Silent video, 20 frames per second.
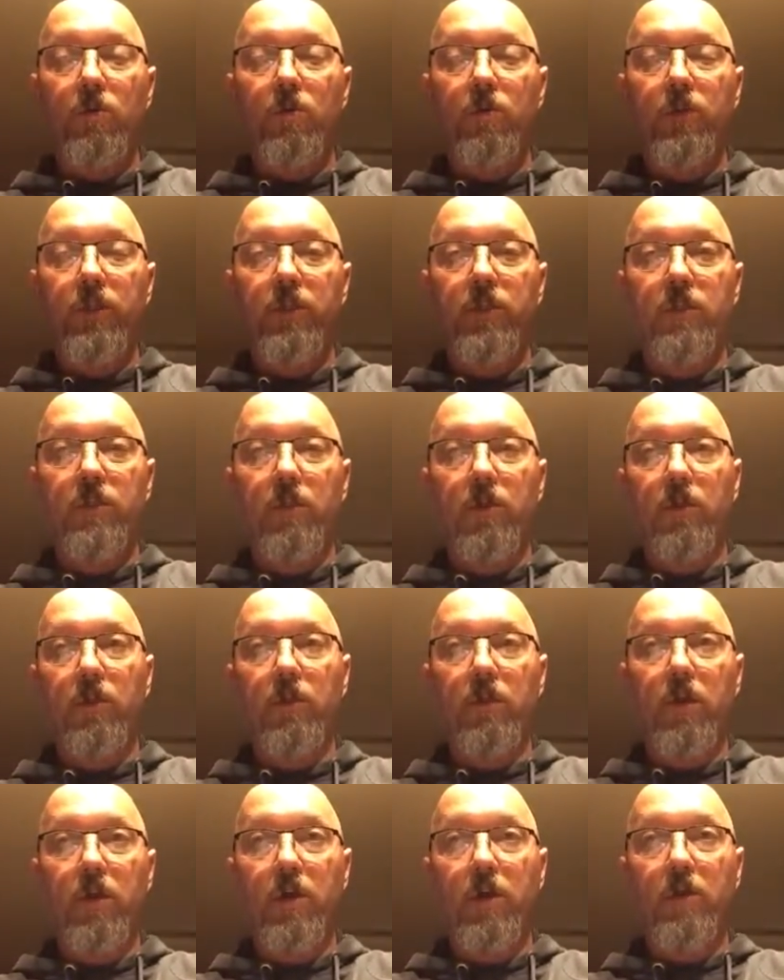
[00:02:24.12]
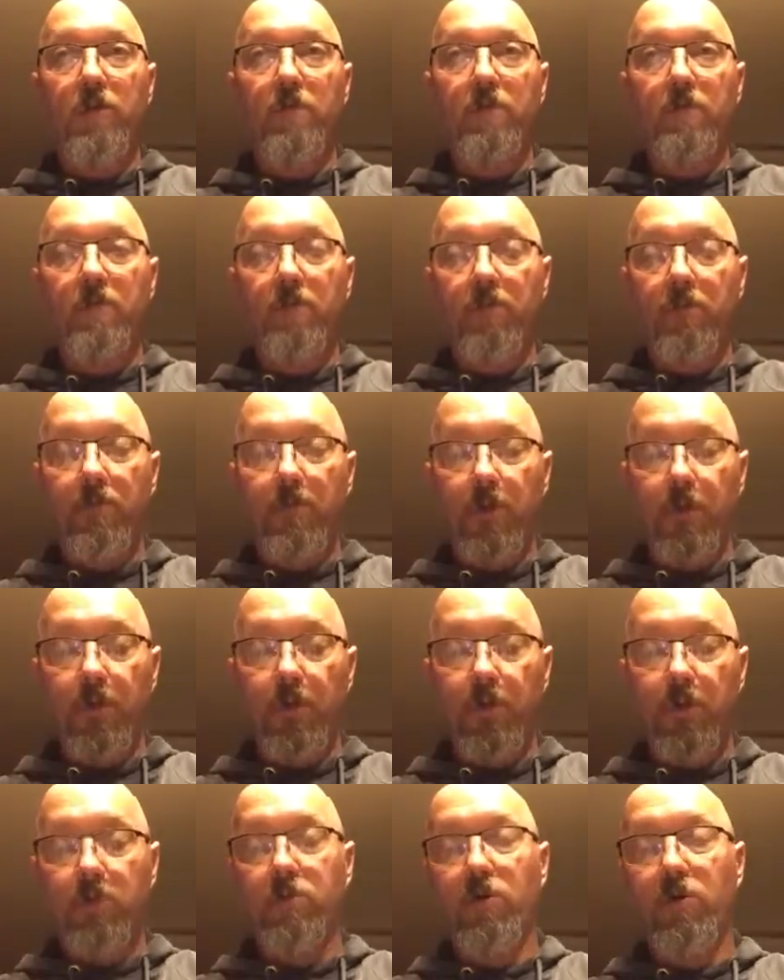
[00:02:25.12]
we'd start a line, a
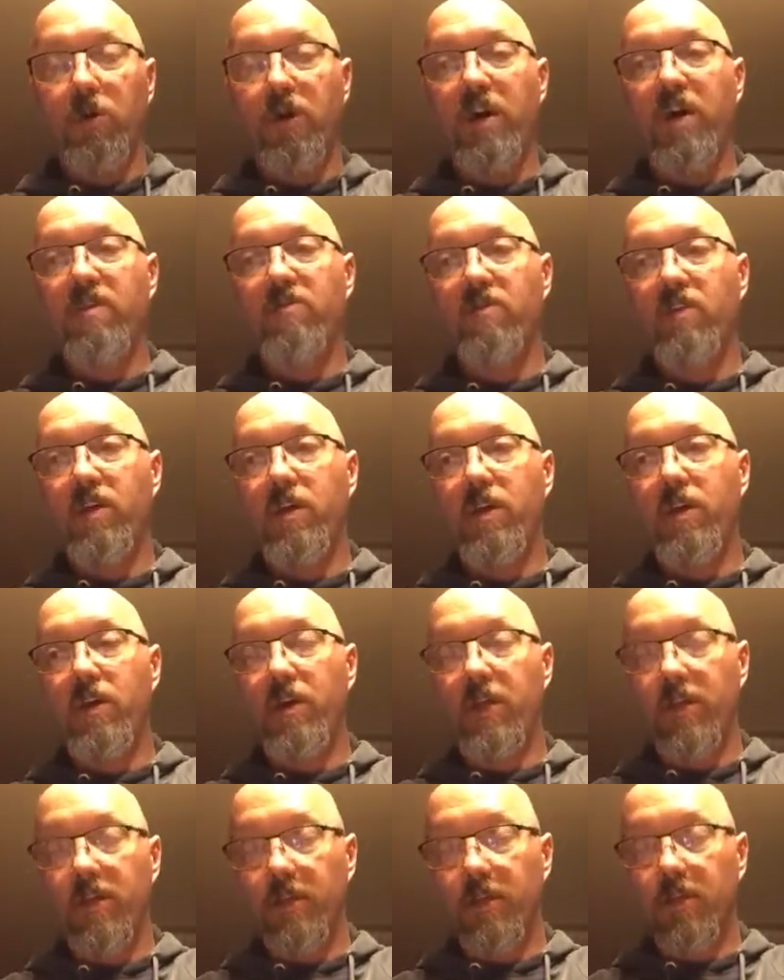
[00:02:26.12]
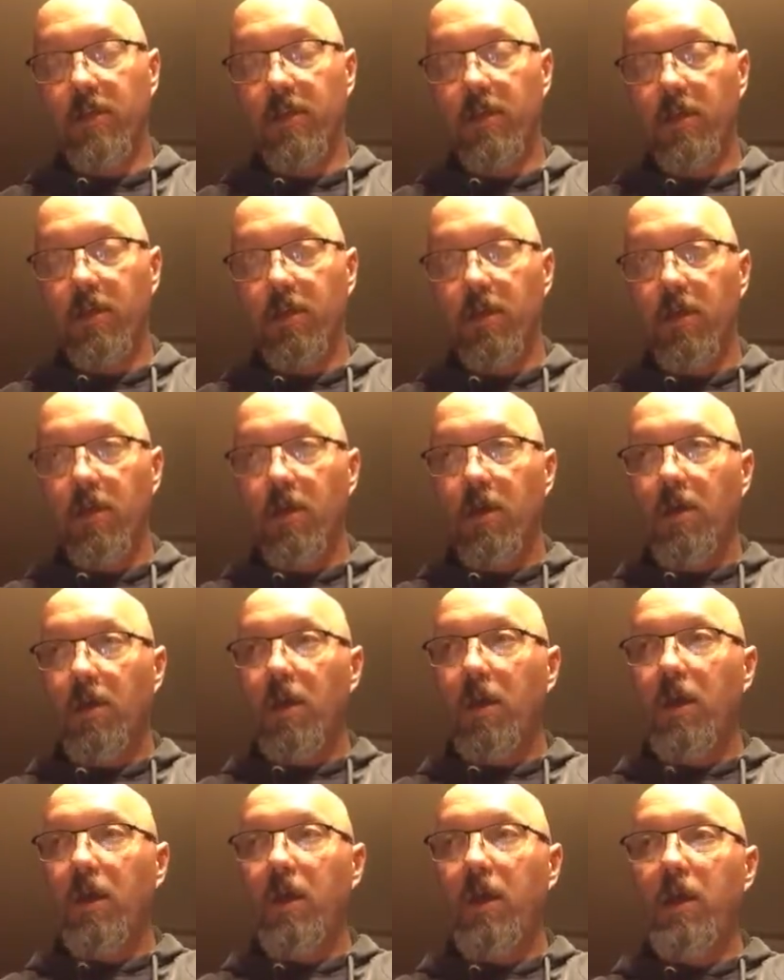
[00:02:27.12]
large bore IV and an AC,
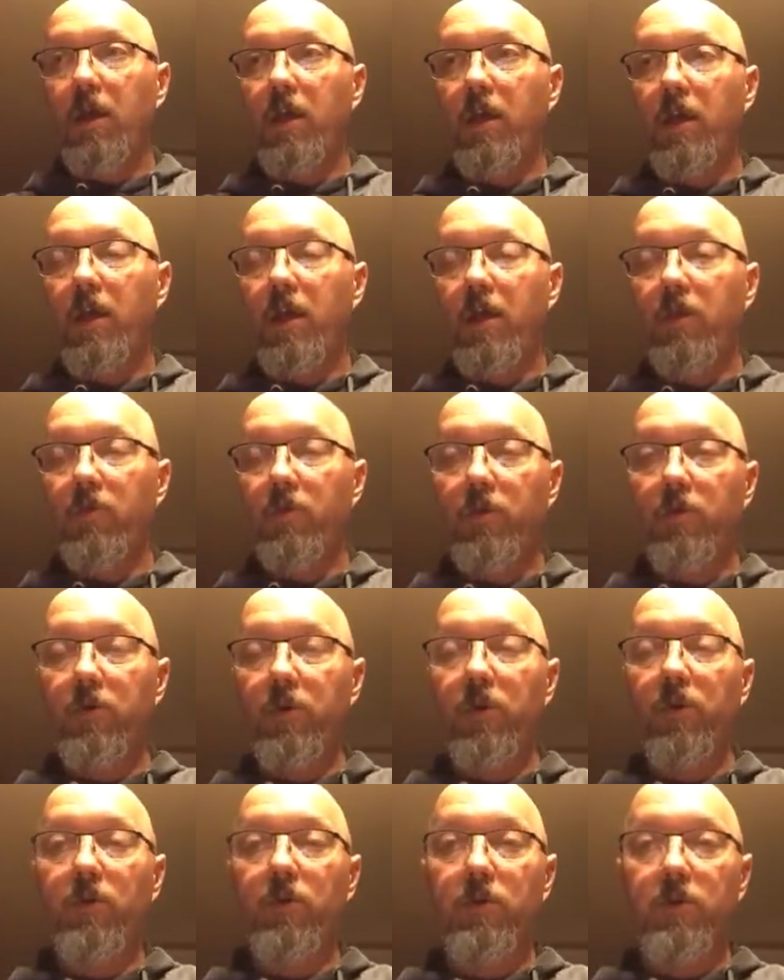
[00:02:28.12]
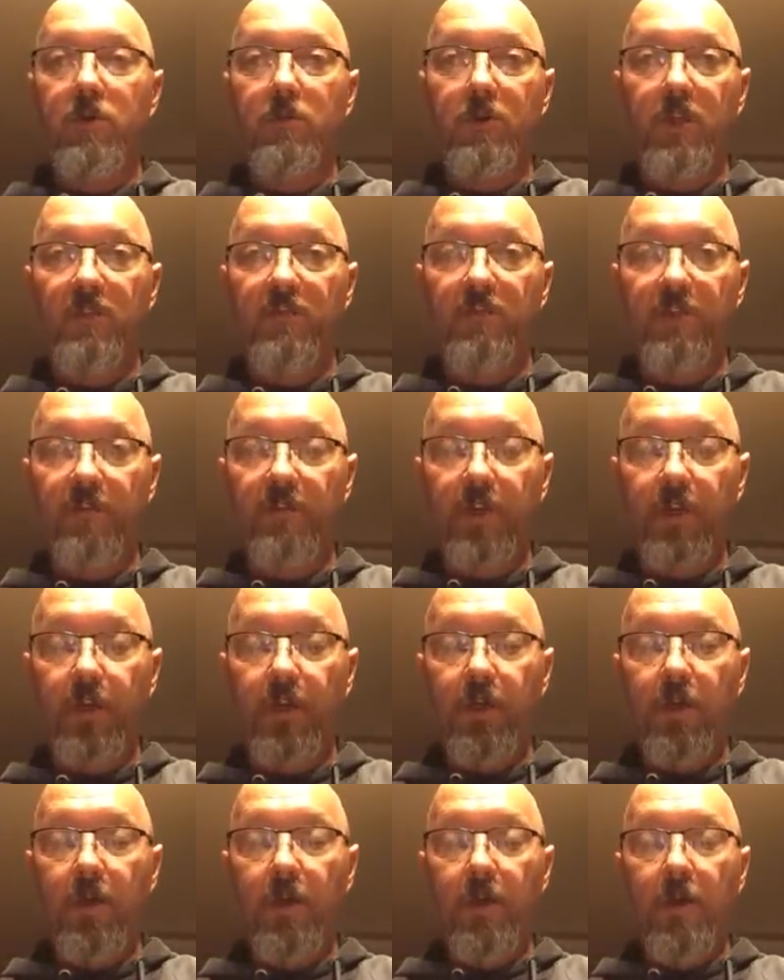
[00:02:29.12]
and we would go with some D50.
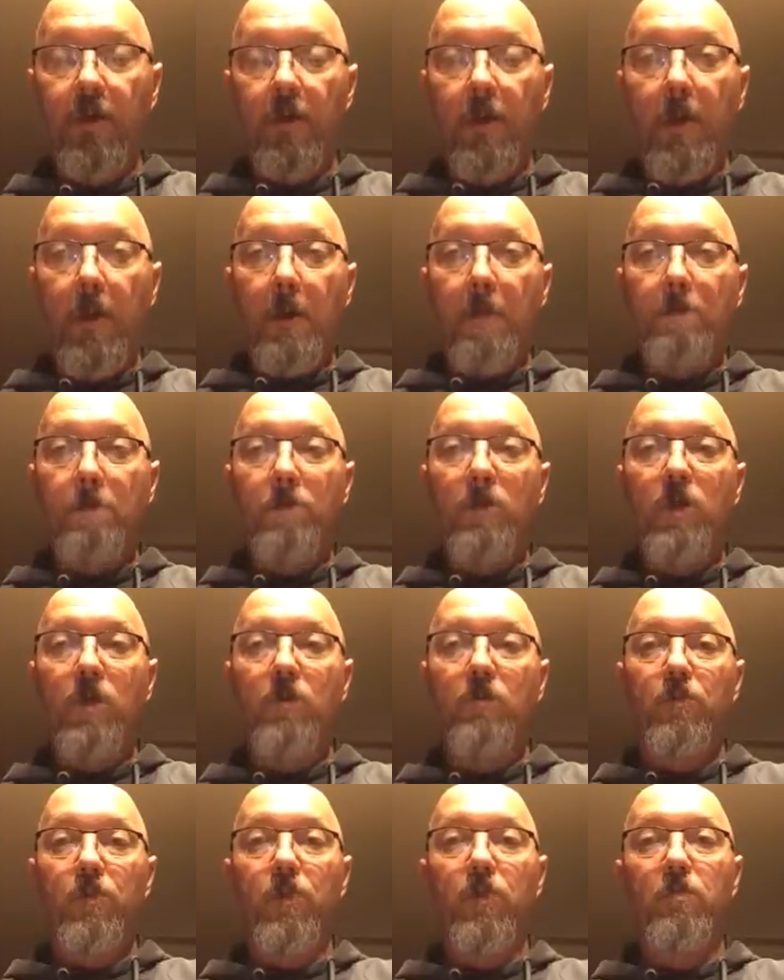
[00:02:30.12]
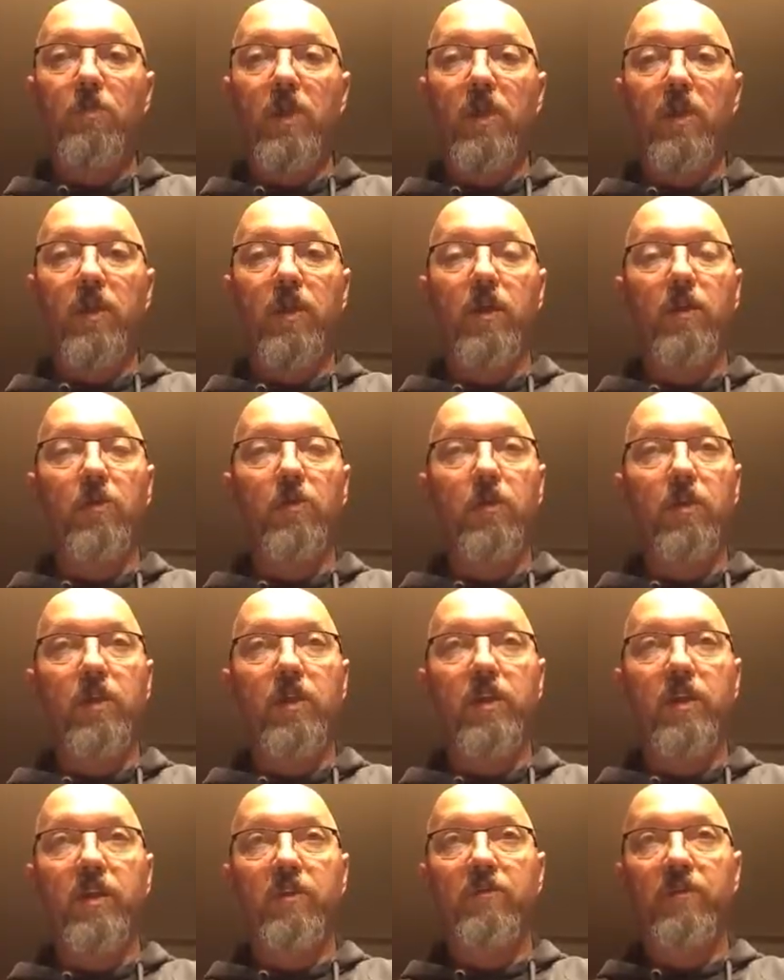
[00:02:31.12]
The big thing with
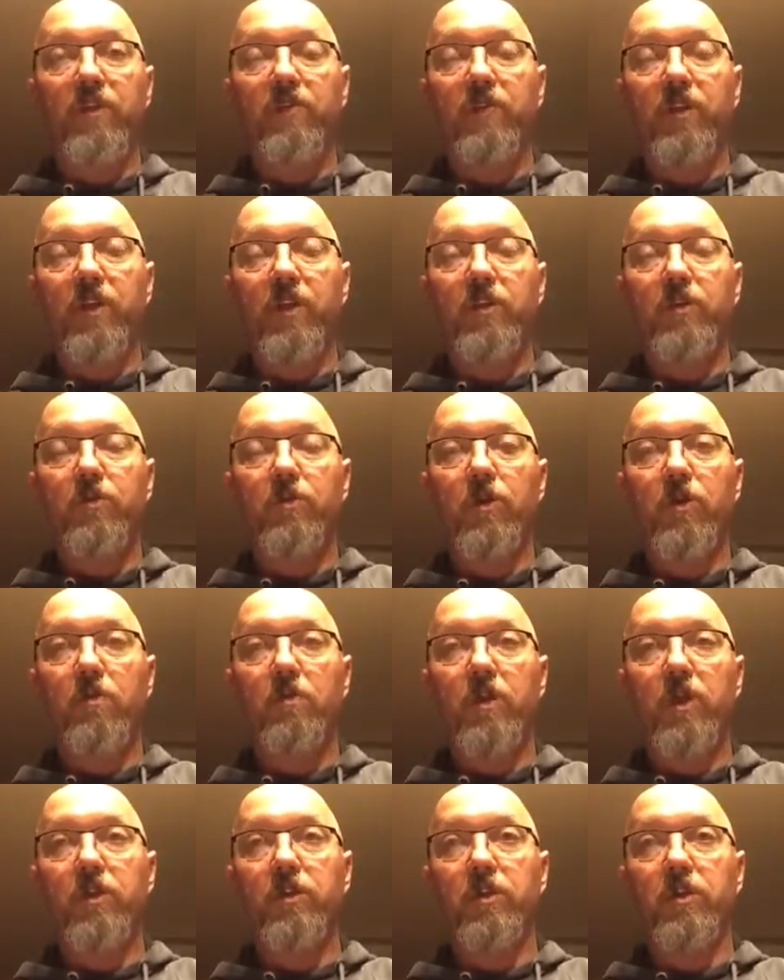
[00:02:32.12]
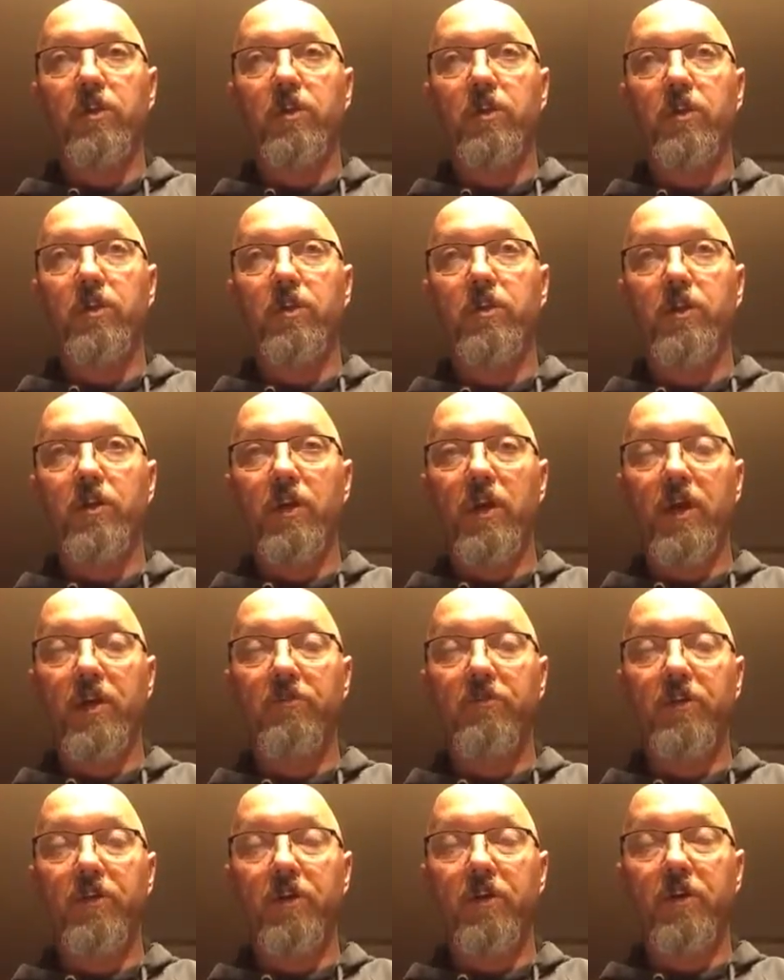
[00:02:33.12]
the D50 is you want to make sure that you
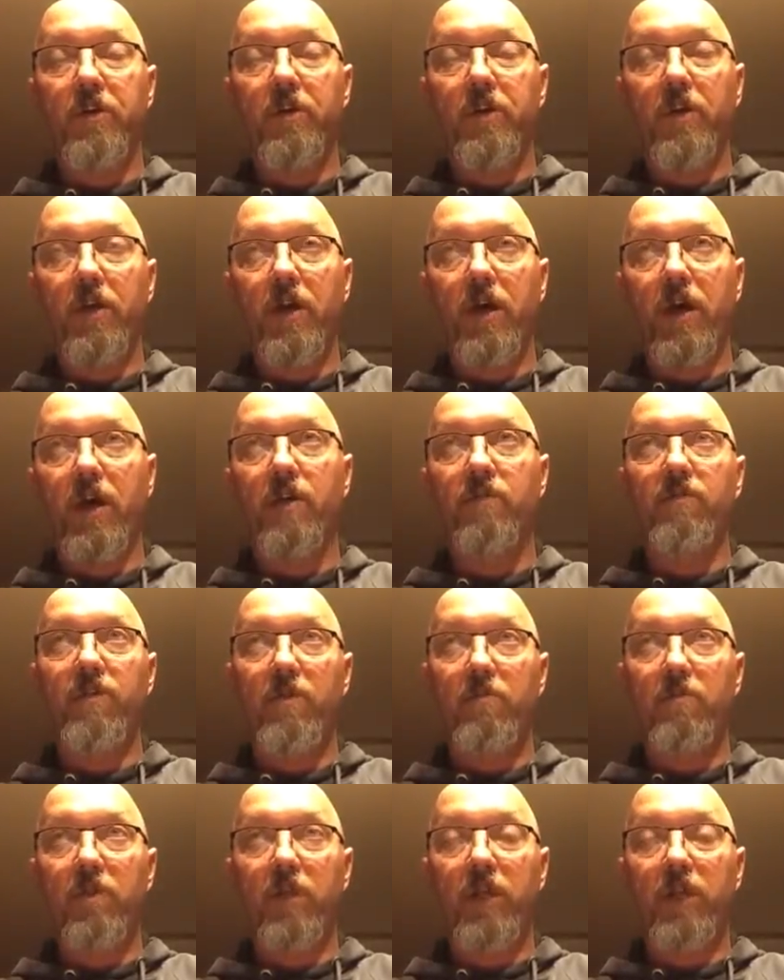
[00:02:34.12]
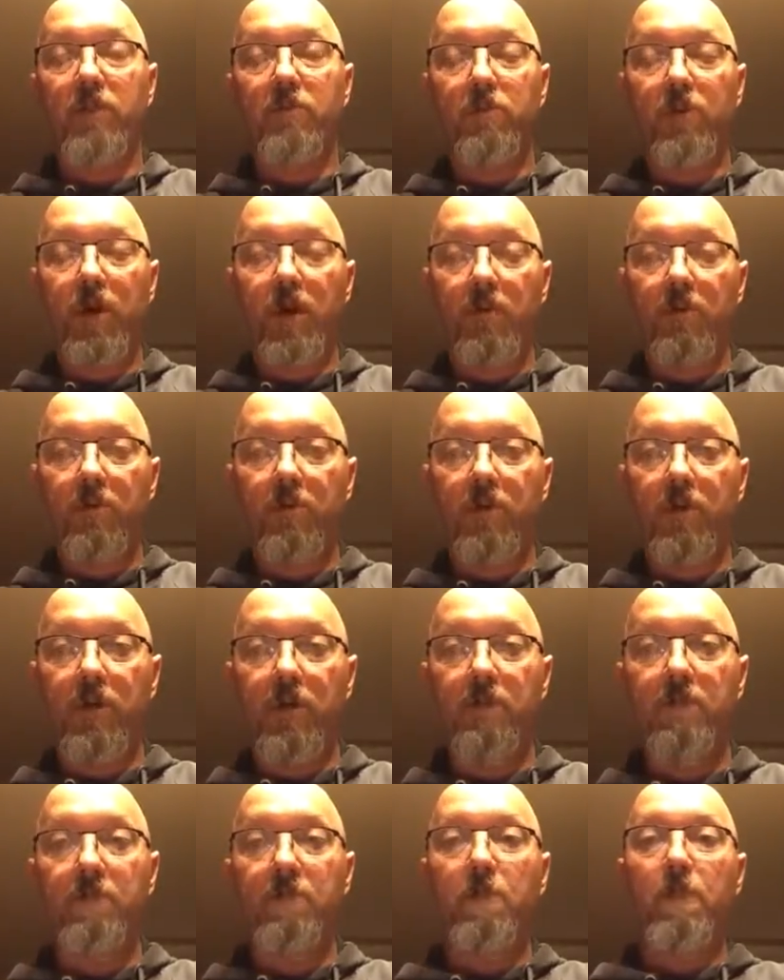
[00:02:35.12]
have your IV placed
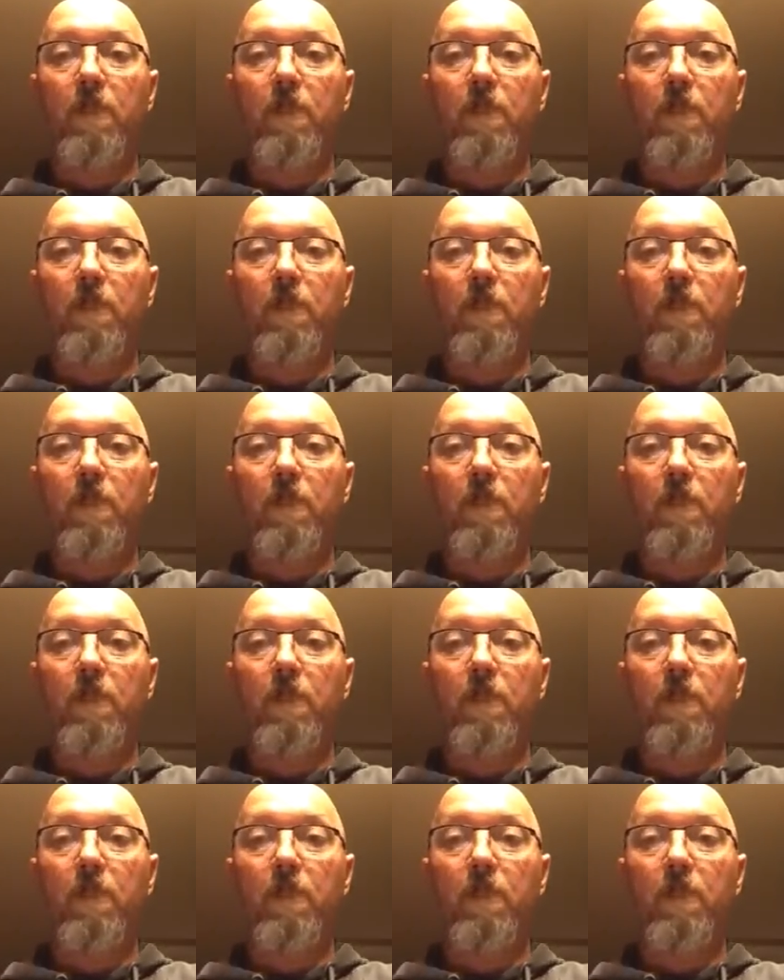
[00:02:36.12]
properly.